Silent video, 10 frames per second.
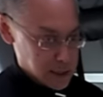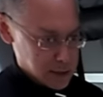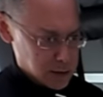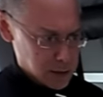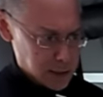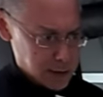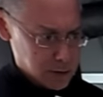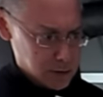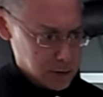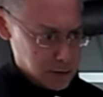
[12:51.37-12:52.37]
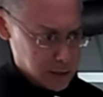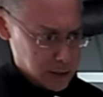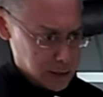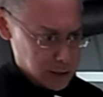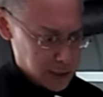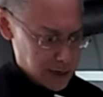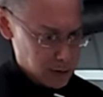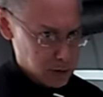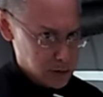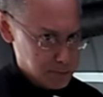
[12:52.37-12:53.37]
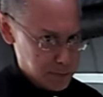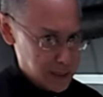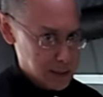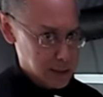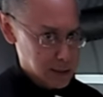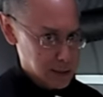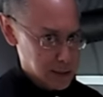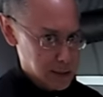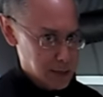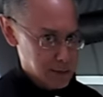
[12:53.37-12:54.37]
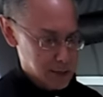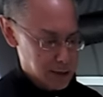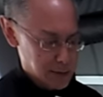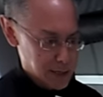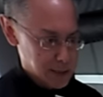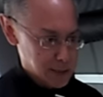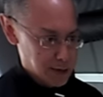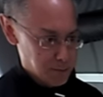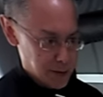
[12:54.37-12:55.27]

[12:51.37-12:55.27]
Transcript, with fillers: So the counter, the counter is basically the same as on my Ascent,